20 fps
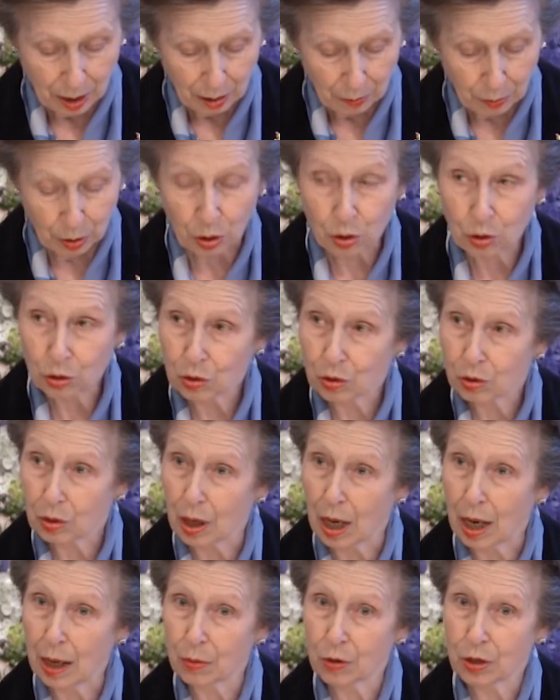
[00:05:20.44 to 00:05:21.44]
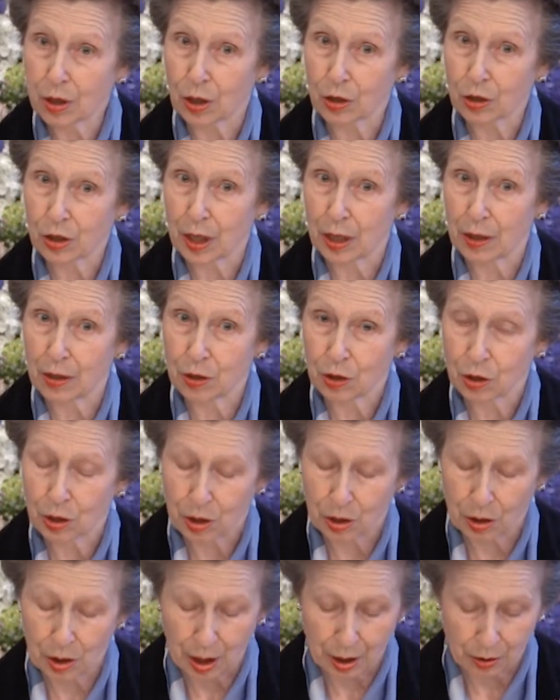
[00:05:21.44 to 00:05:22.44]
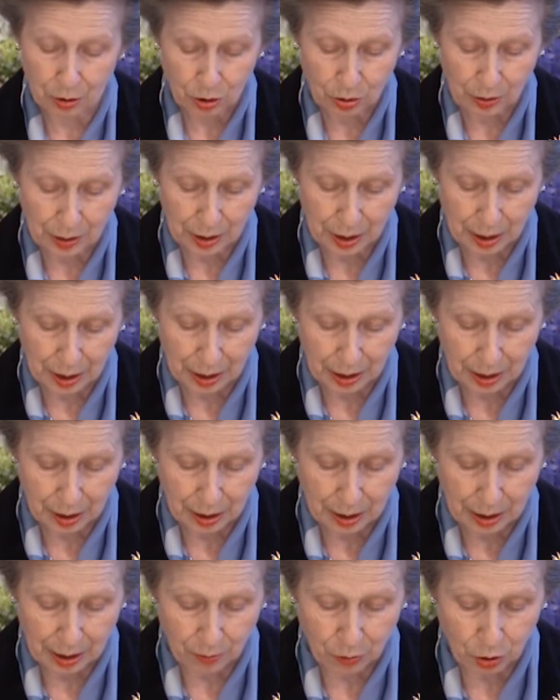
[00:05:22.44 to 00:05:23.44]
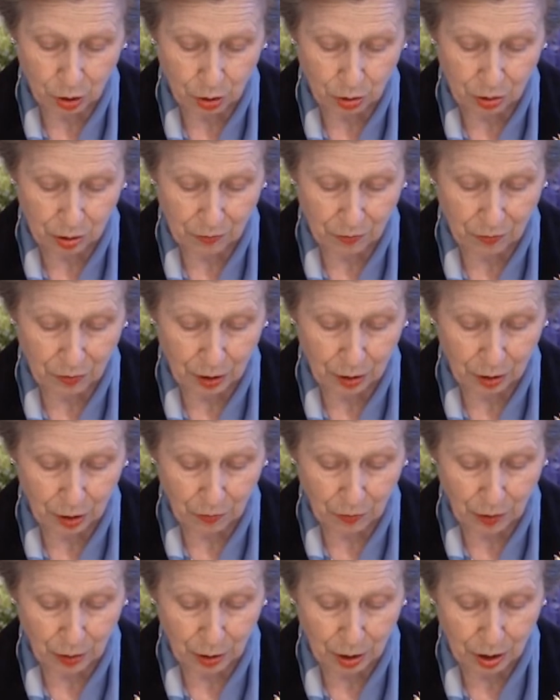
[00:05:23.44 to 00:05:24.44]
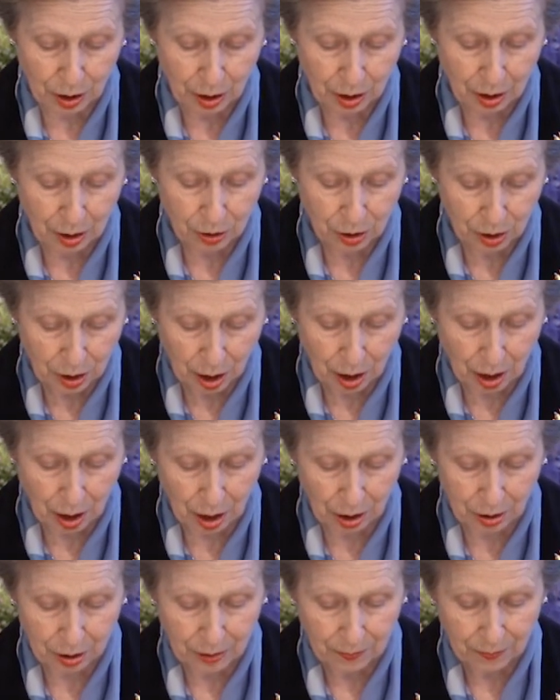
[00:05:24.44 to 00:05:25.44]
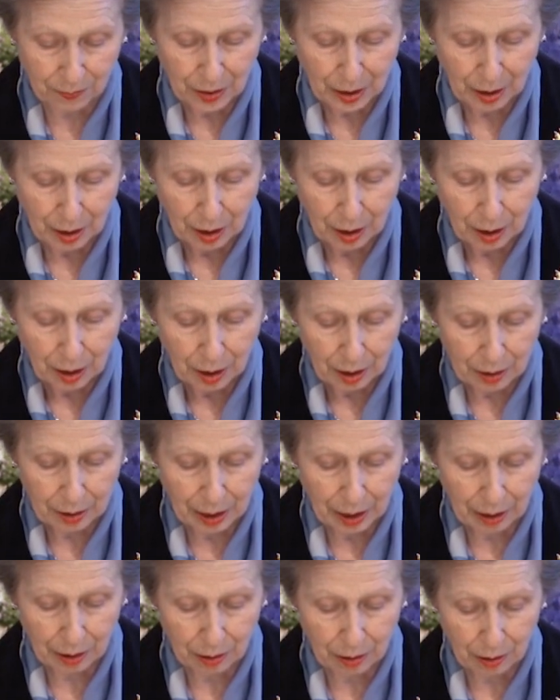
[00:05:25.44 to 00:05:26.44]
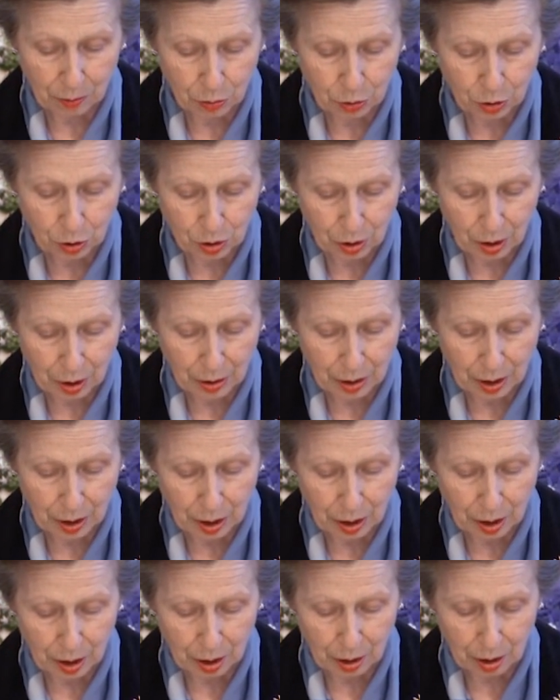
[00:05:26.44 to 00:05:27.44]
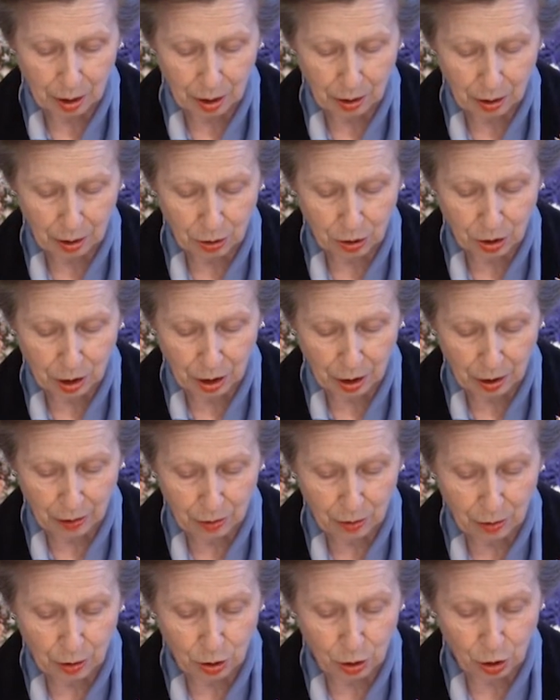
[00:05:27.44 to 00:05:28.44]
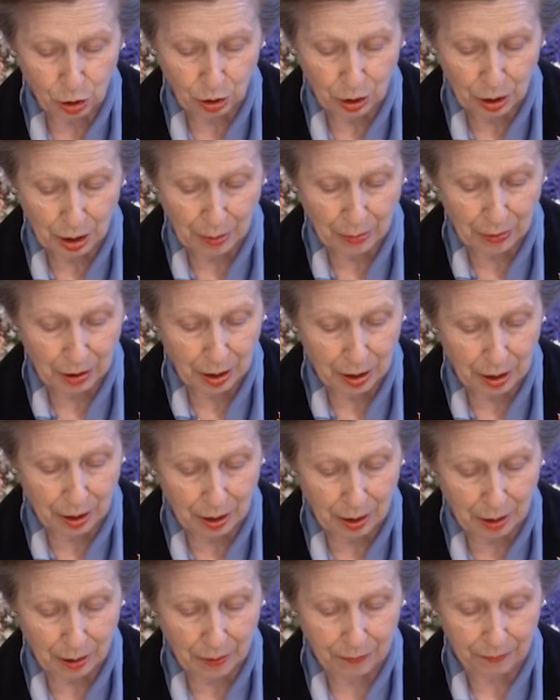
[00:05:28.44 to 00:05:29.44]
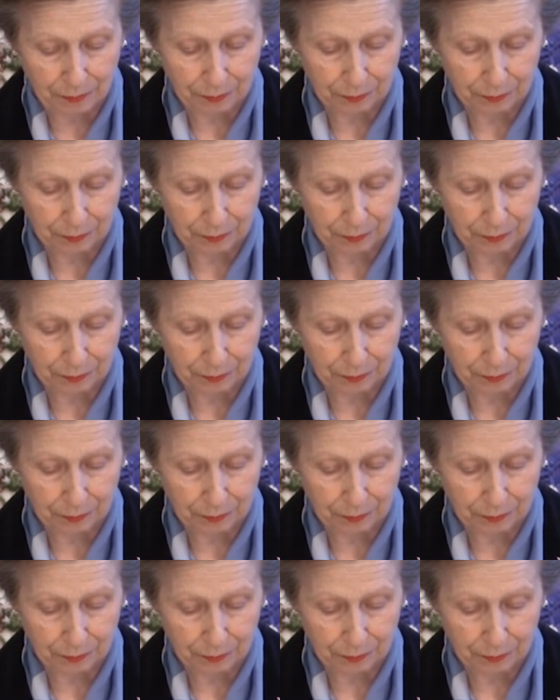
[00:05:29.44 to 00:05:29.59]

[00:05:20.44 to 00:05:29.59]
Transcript: But of course, I was last here in uh, 2019, which was at, at the very start. And that was the uh, dinner, the joint amity dinner